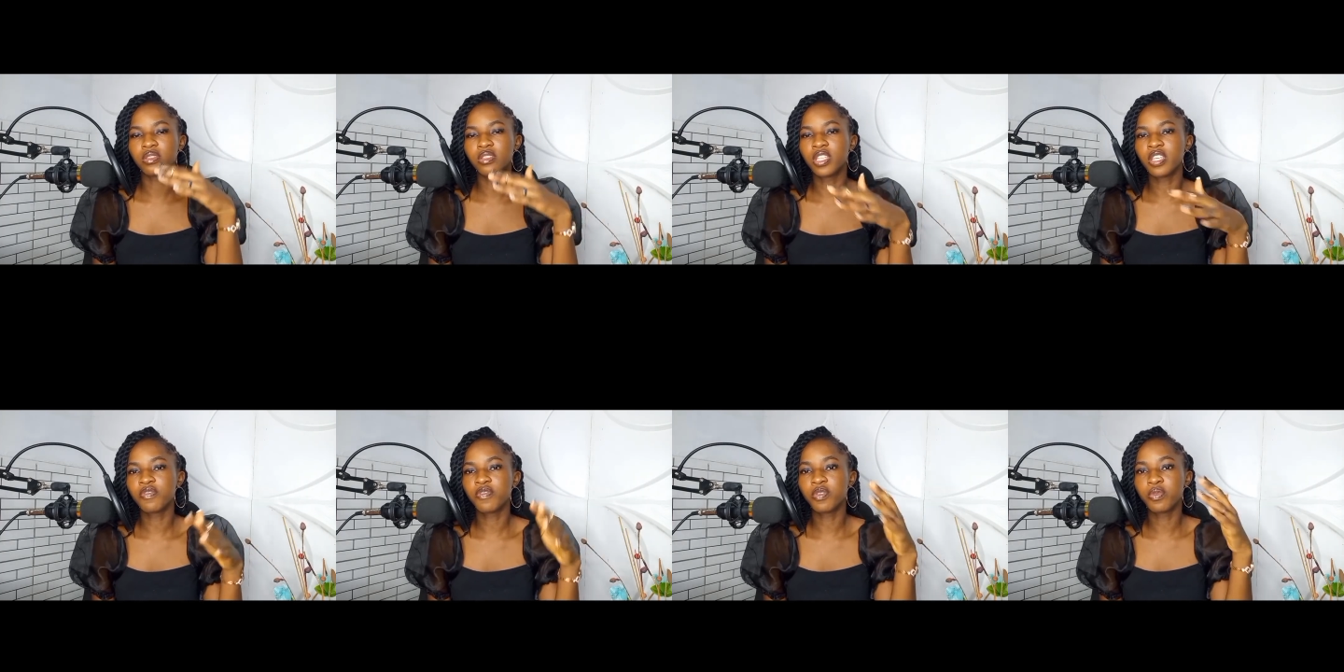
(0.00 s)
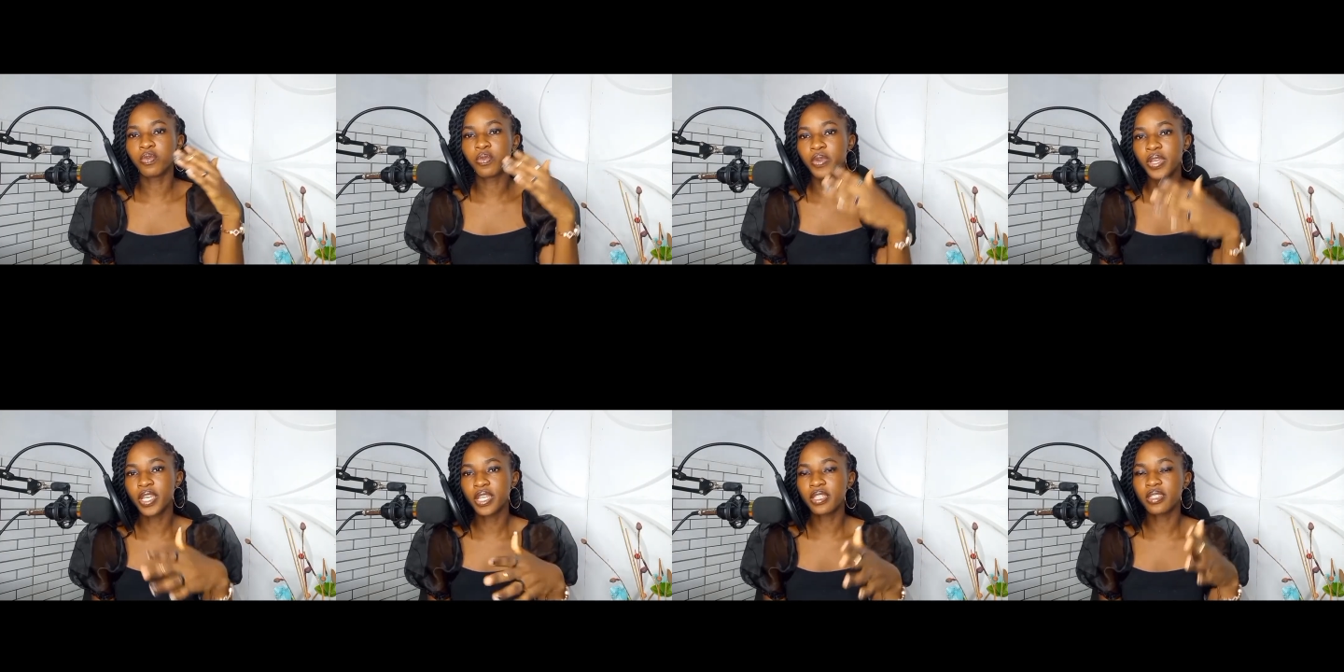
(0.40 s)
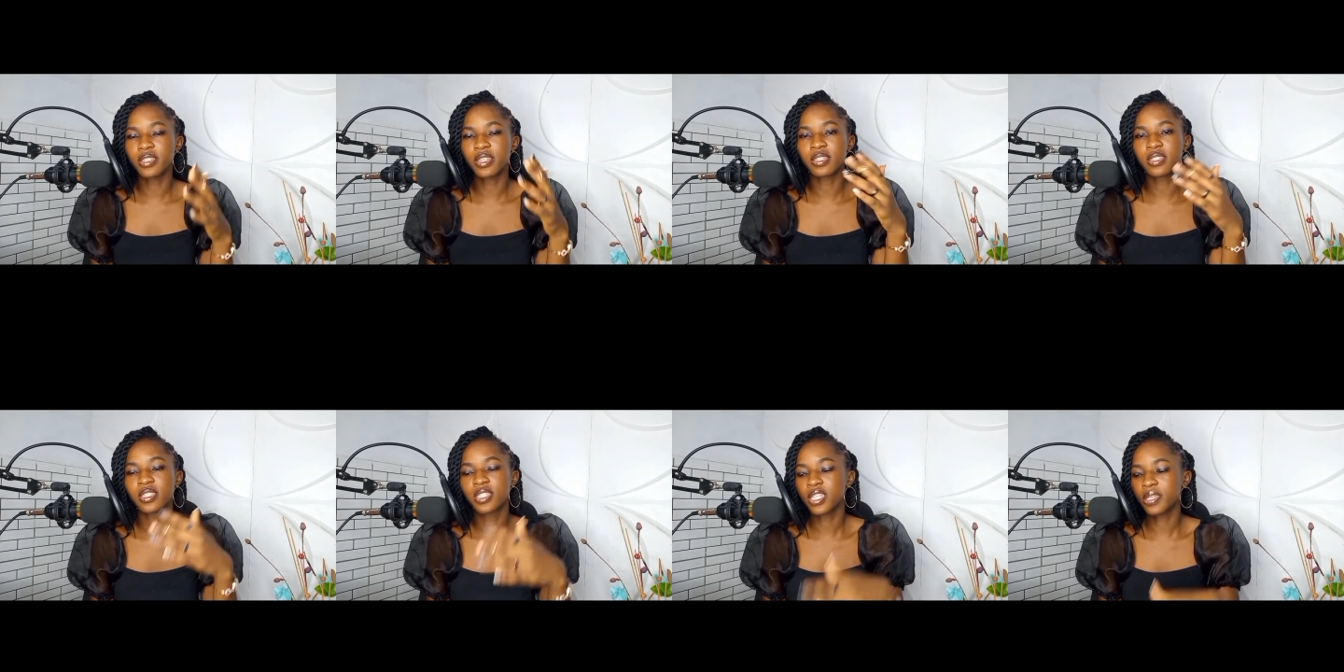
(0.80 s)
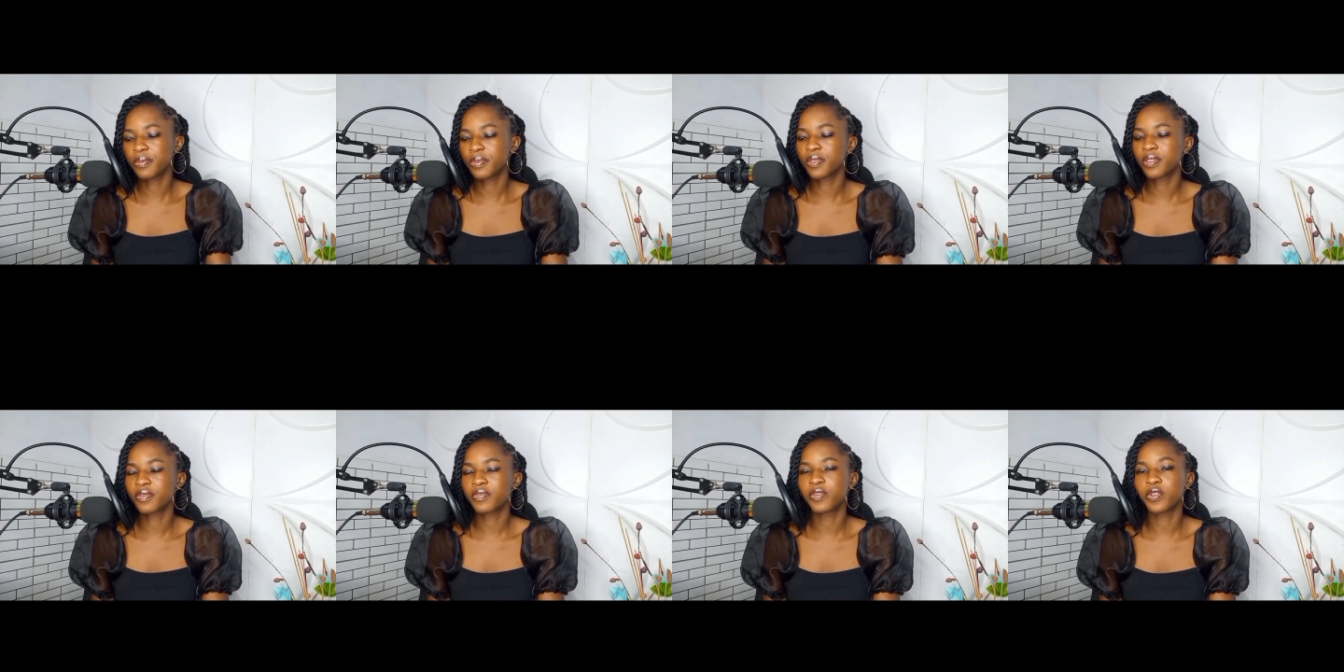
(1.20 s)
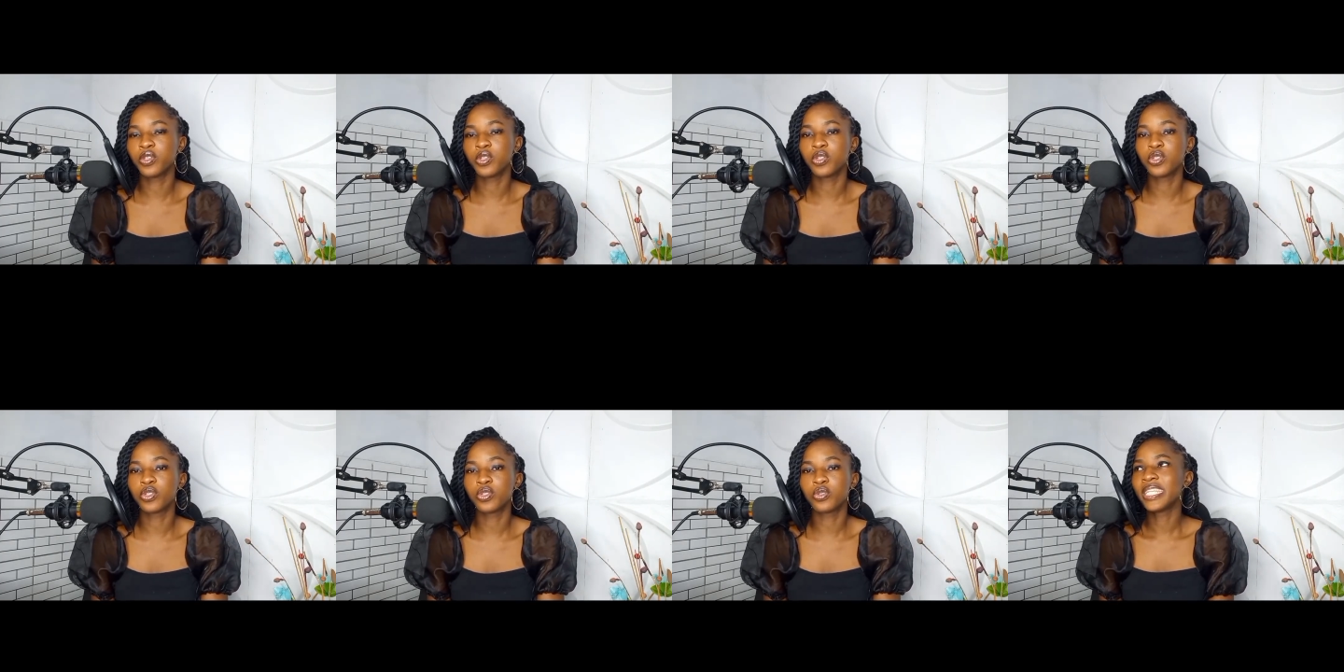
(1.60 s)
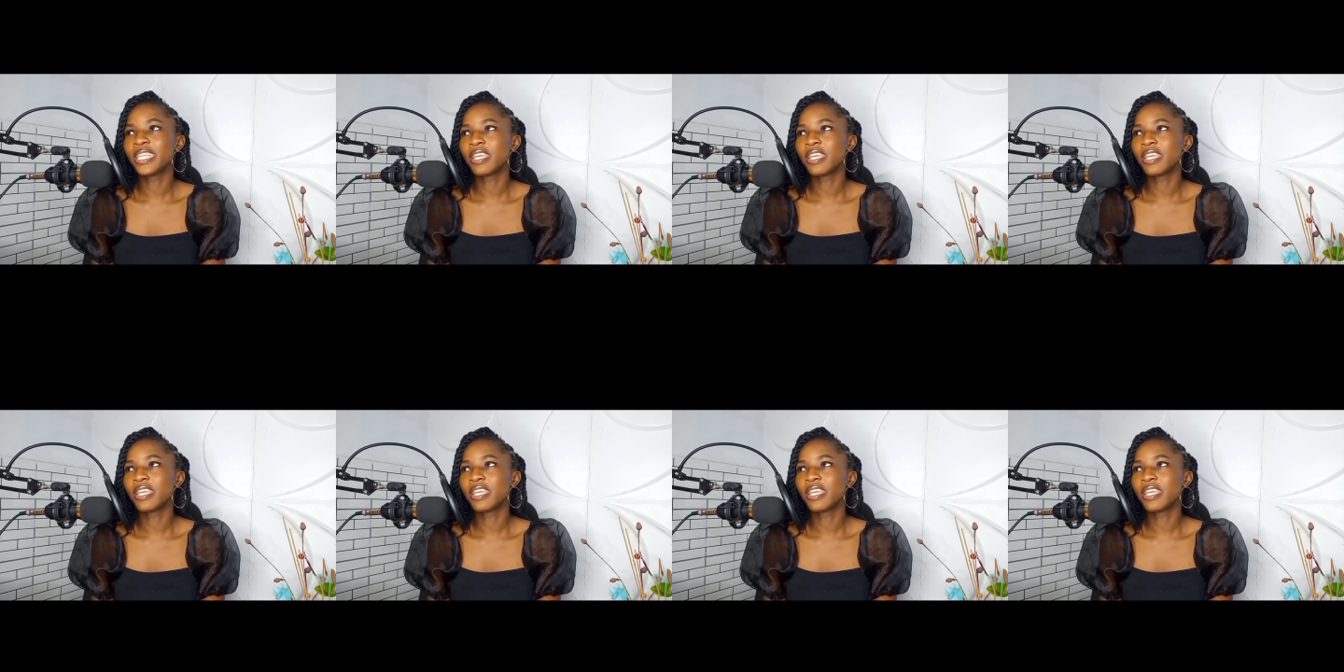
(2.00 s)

give you ways and tips for you to